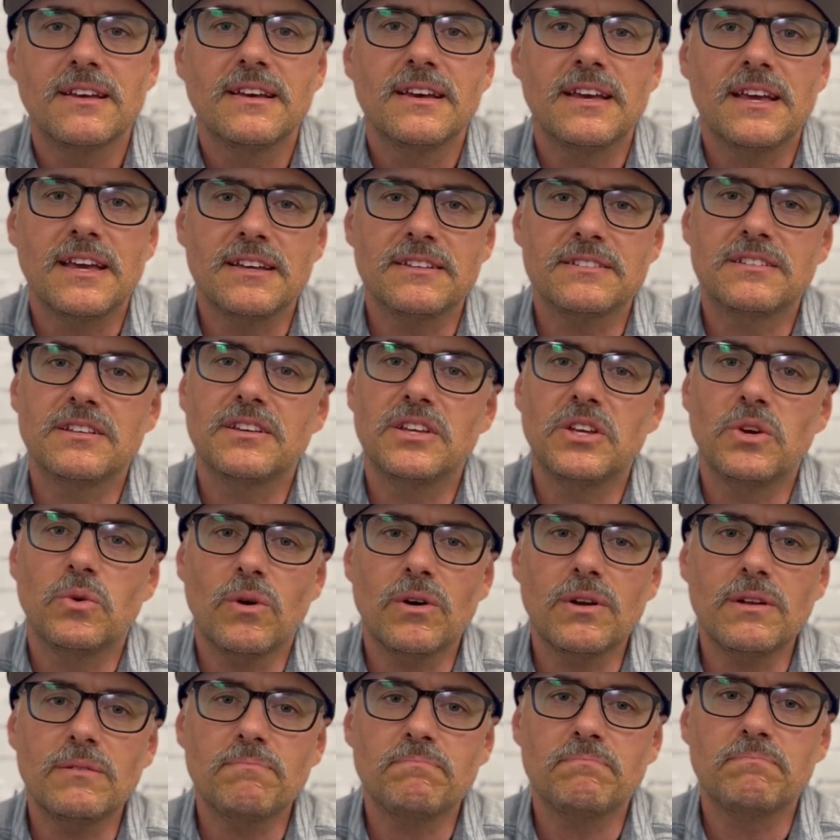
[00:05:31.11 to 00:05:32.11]
is you
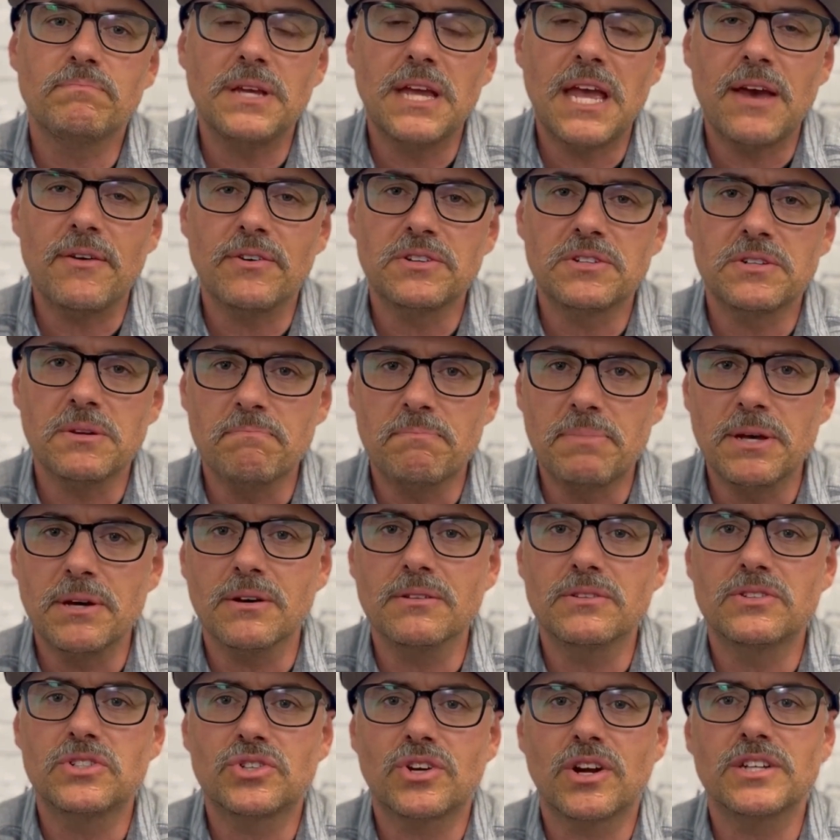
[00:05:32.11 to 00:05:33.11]
want to be able to
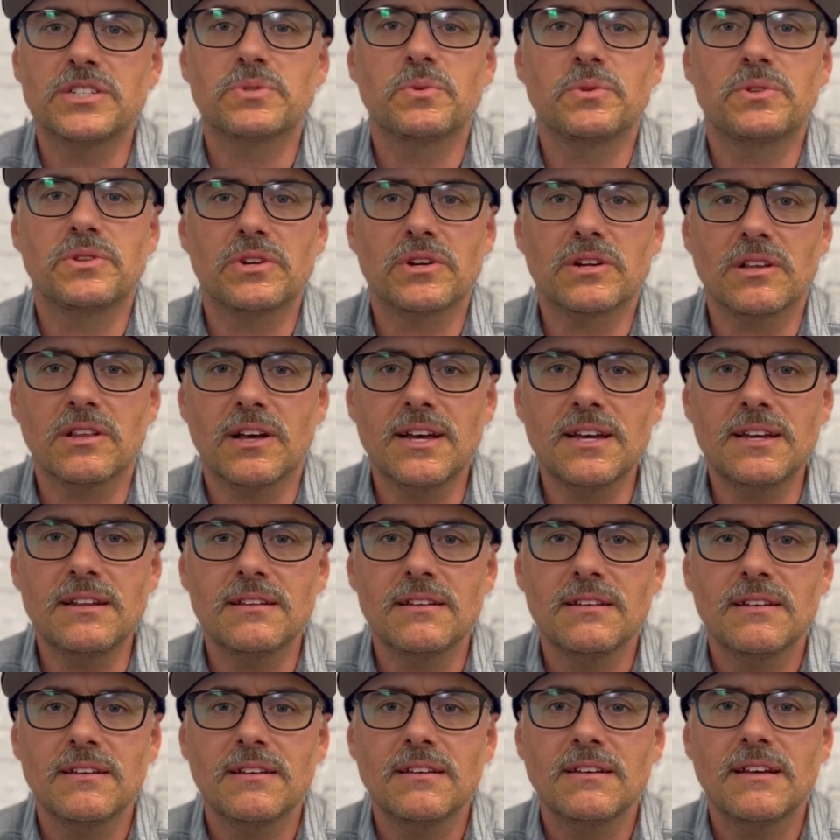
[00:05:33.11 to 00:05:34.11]
build trust with your client,
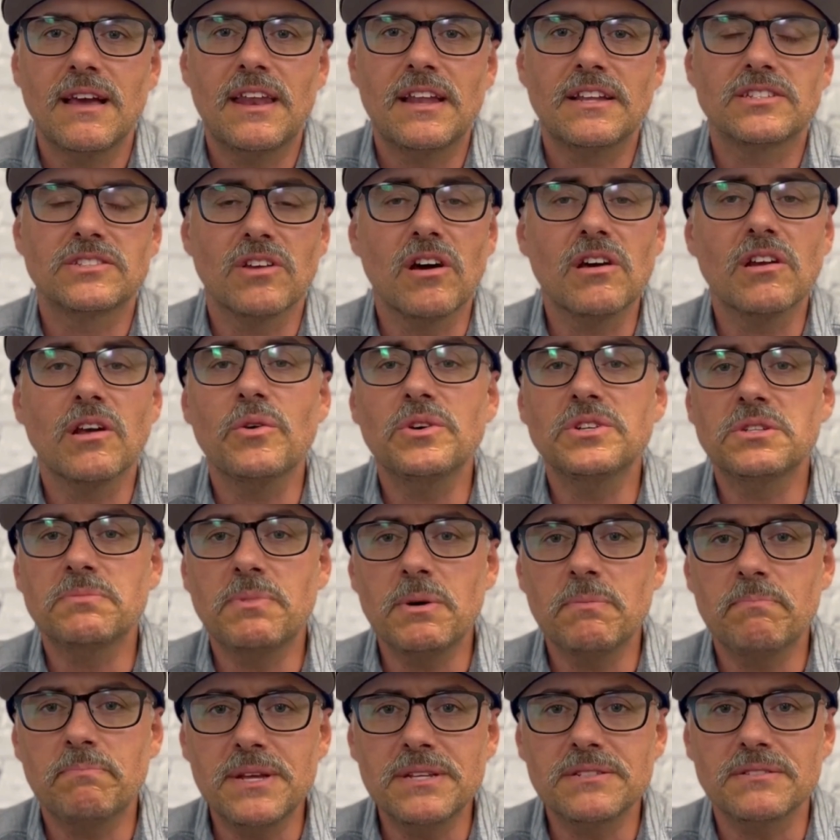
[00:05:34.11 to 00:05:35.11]
and it's not always
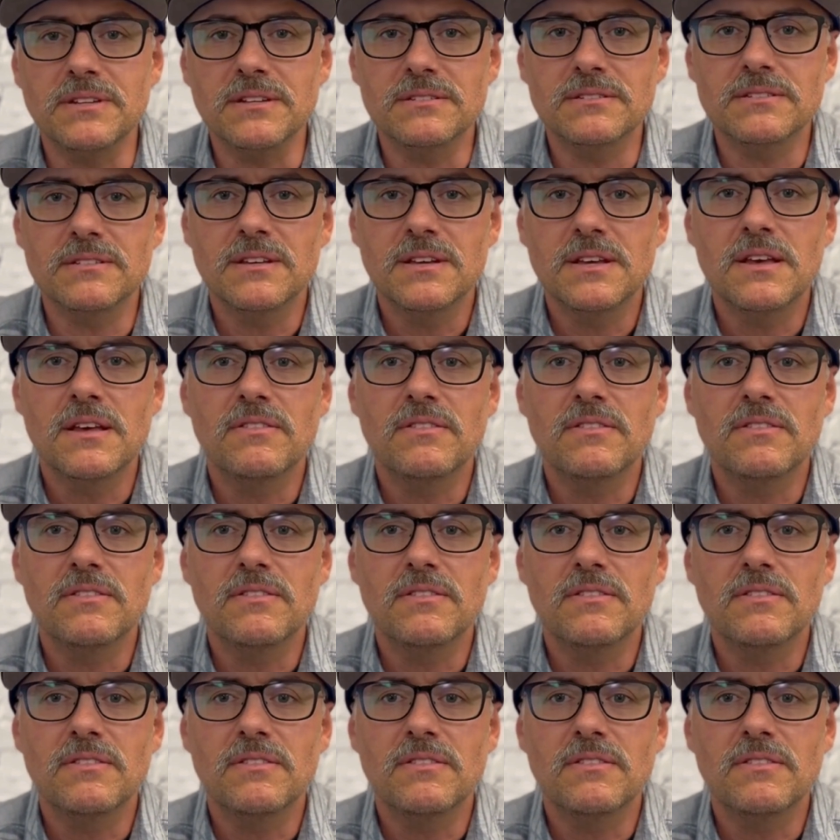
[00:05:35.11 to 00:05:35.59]
about business.